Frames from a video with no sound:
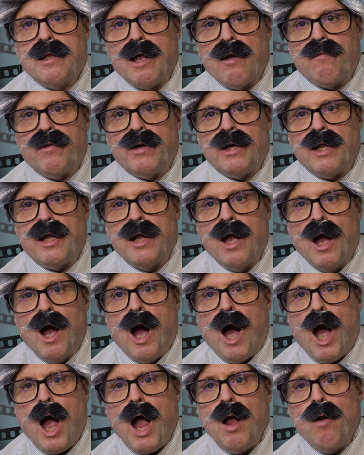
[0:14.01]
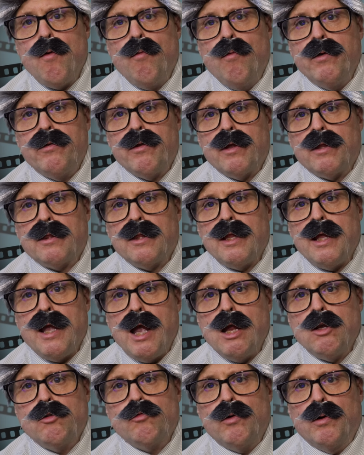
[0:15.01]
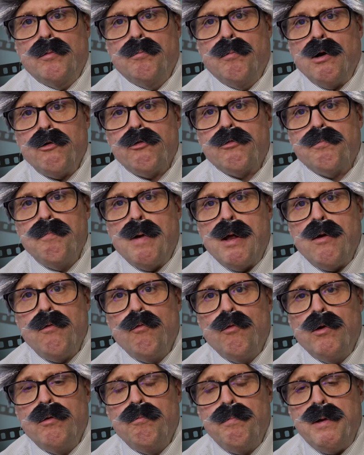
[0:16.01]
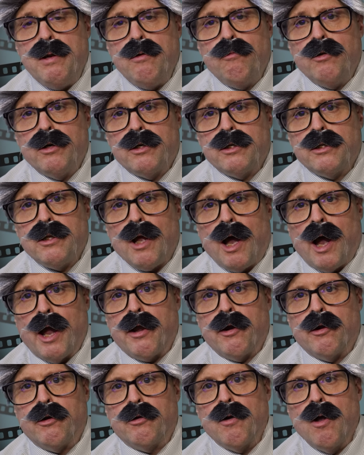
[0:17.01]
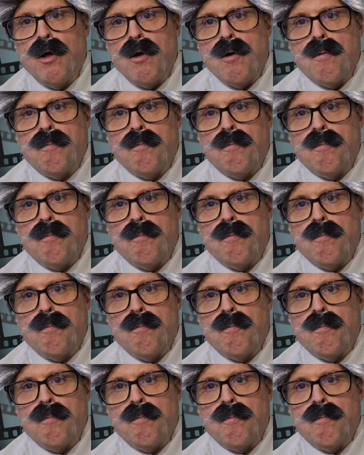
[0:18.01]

70, I was at the age where most men would be retired,